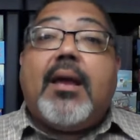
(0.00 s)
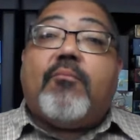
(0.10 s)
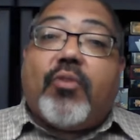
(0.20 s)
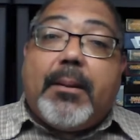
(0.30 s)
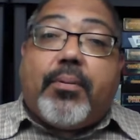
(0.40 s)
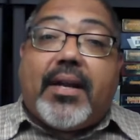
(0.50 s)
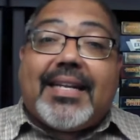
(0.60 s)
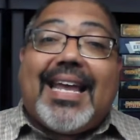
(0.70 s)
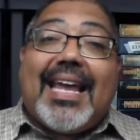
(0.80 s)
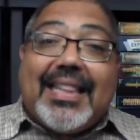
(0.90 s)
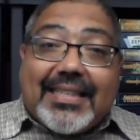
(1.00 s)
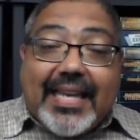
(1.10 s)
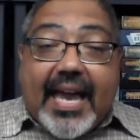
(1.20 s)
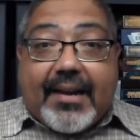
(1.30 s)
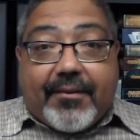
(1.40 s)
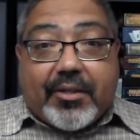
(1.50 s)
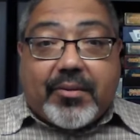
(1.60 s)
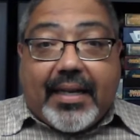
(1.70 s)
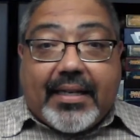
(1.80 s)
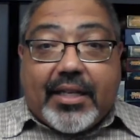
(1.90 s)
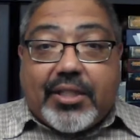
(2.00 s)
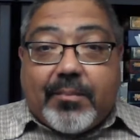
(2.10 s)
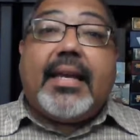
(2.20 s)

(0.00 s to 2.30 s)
reprinted in this Anniversary Edition.